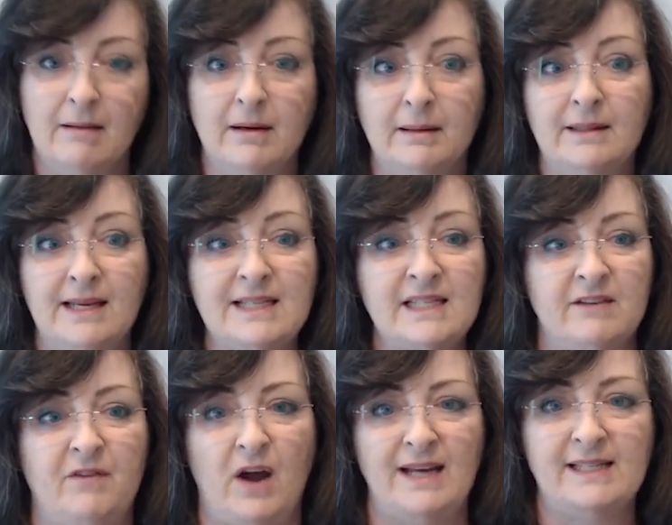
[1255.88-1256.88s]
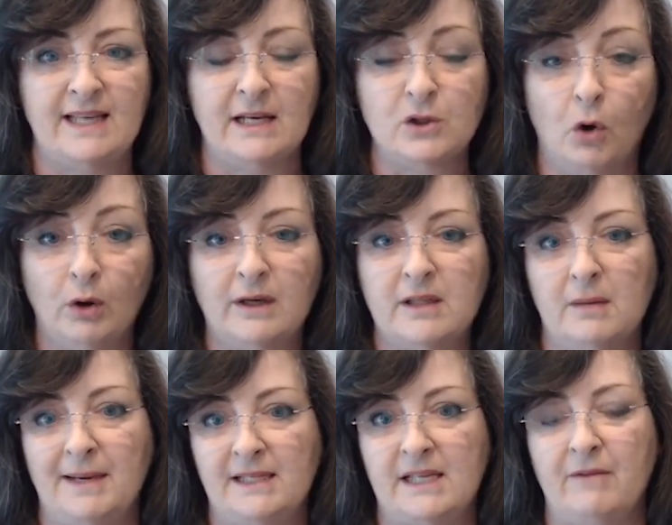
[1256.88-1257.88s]
Now, these devices, all of
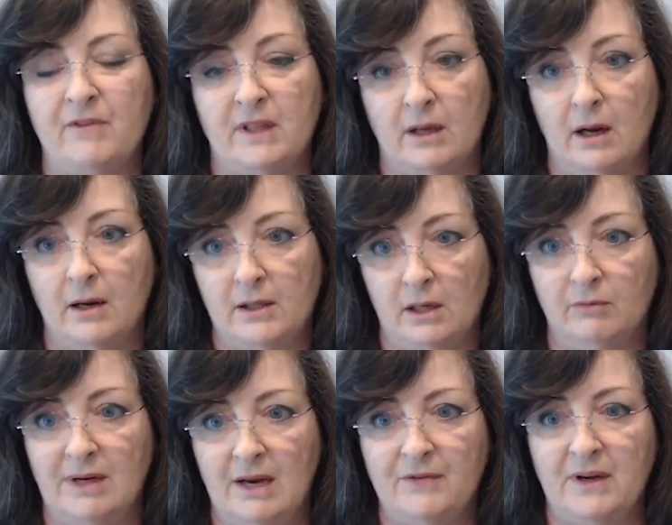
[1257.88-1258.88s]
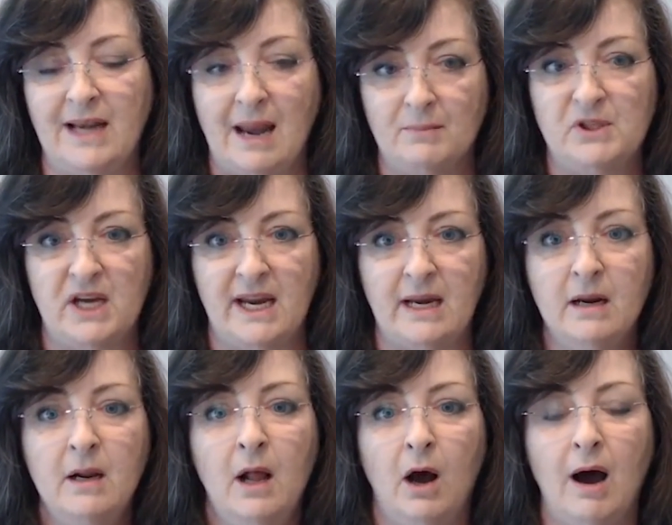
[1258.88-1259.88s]
them except for the Relivion MG,